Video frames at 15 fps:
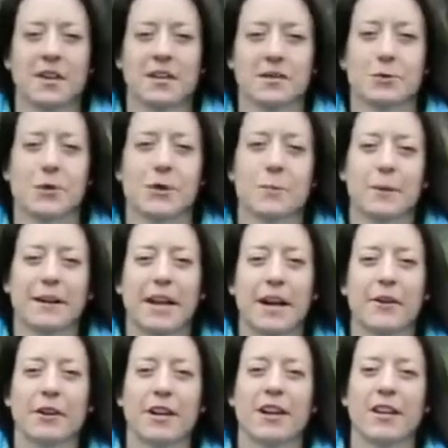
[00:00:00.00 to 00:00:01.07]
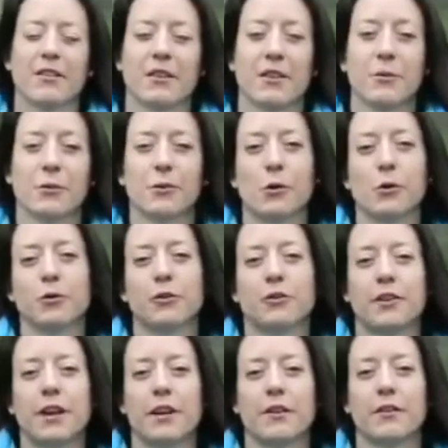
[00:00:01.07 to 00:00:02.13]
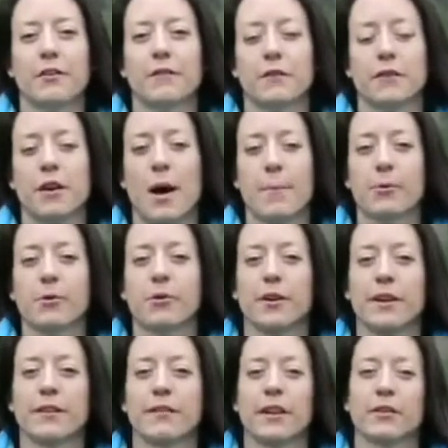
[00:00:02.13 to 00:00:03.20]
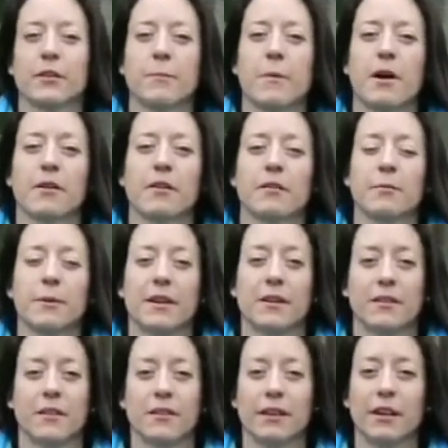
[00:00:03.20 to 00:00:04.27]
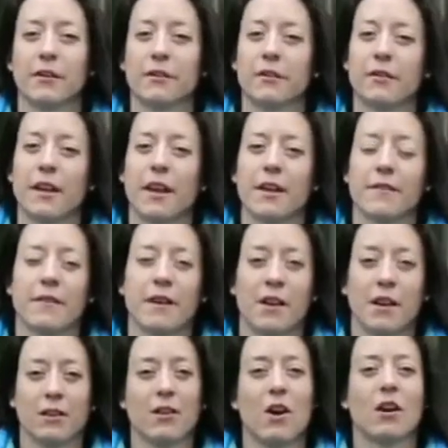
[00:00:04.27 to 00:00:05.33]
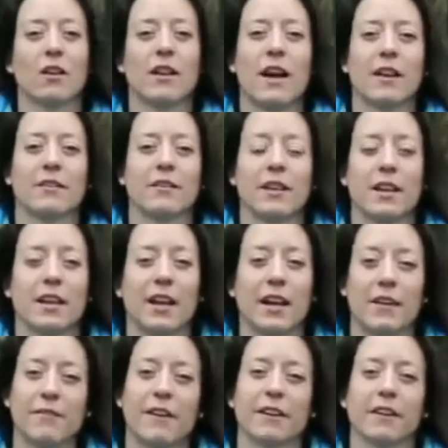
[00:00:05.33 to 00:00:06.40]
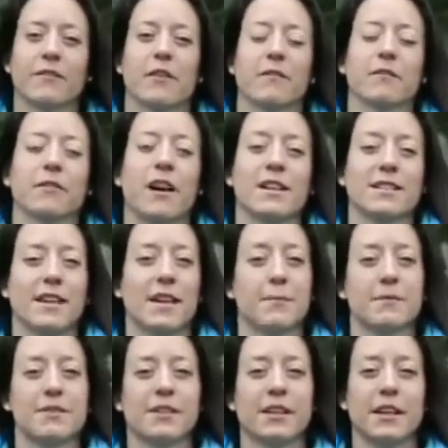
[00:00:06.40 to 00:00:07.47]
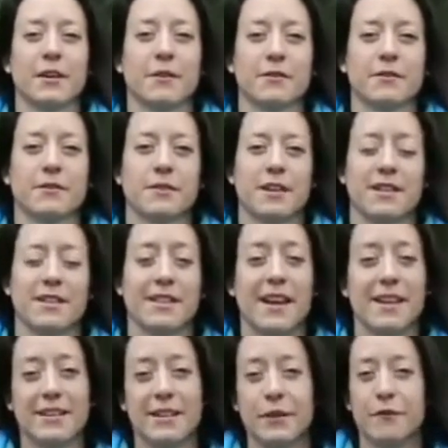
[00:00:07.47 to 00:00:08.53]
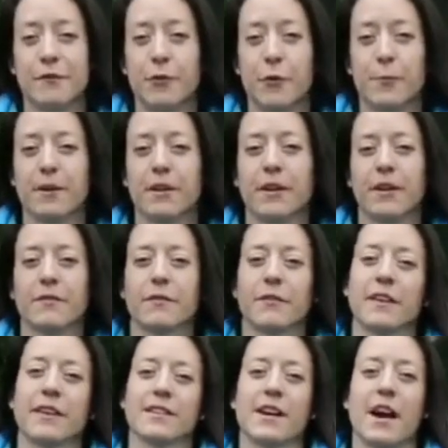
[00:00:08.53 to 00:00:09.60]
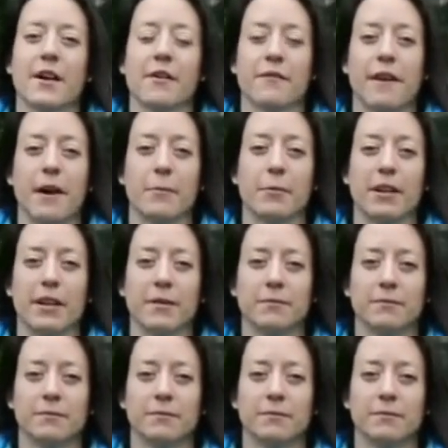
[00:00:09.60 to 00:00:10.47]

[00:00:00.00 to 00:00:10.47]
Sawyer Picaridin is the new gold standard for topical insect repellents because it's gear-safe, long-lasting, and effective on flies and mosquitoes. It's the ideal formula for the entire family.